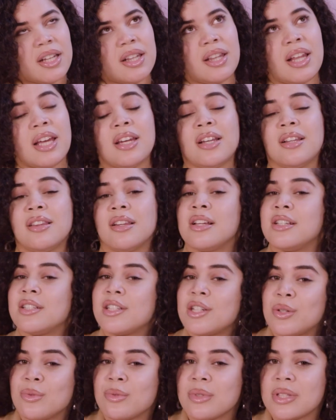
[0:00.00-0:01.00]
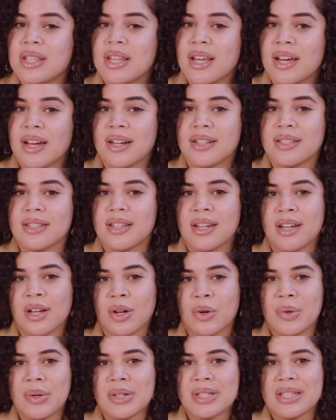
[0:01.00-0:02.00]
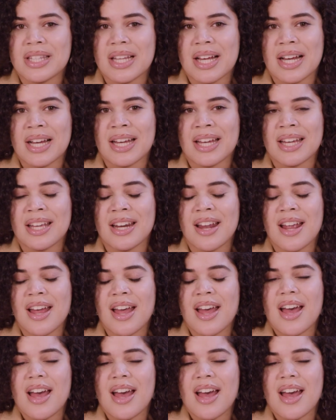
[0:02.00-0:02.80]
Lady London was there sitting courtside.